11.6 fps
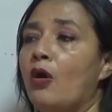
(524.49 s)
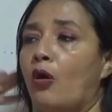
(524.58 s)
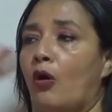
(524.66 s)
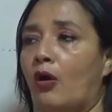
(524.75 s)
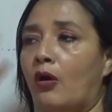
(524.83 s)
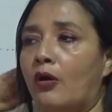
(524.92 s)

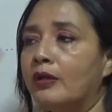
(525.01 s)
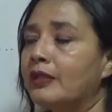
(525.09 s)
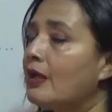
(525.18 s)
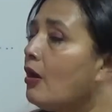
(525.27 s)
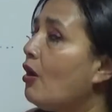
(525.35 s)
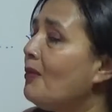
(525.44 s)
or
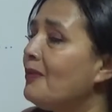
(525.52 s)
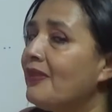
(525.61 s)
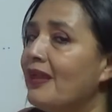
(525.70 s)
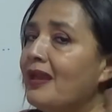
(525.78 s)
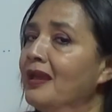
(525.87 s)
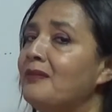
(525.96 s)
comb
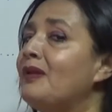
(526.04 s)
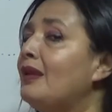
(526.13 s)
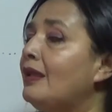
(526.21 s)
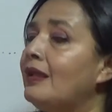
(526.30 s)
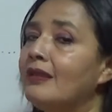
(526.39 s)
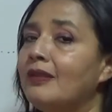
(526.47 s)
them
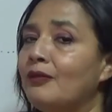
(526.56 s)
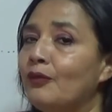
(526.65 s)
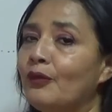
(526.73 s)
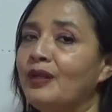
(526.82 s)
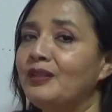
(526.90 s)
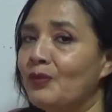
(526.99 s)
in a
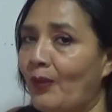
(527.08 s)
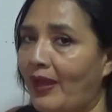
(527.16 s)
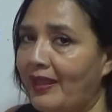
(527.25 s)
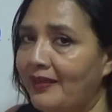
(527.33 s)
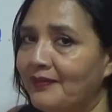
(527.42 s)
different way.